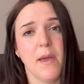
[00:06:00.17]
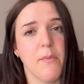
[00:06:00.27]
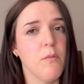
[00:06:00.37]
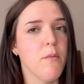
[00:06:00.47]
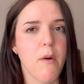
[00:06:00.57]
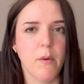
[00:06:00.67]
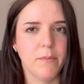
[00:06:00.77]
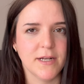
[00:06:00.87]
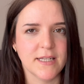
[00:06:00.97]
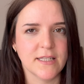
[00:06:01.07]
people will
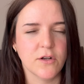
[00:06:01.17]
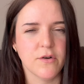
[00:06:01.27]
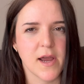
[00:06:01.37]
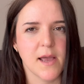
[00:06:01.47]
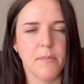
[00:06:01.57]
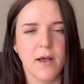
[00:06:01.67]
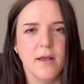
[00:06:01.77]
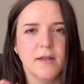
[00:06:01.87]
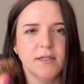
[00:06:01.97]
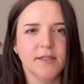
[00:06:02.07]
probably disagree,
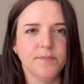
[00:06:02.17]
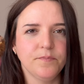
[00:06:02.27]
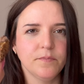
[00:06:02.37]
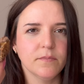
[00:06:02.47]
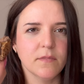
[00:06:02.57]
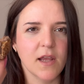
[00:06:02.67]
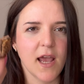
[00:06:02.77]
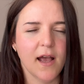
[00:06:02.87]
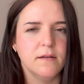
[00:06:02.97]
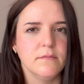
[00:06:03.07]
but
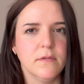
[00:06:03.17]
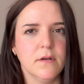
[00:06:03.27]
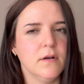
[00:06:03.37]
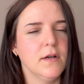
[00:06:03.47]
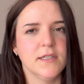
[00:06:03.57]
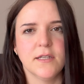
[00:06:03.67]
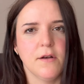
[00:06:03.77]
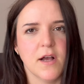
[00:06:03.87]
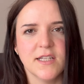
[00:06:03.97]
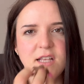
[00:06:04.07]
yeah. Oh, it's so
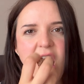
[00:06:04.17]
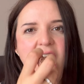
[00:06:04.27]
nice.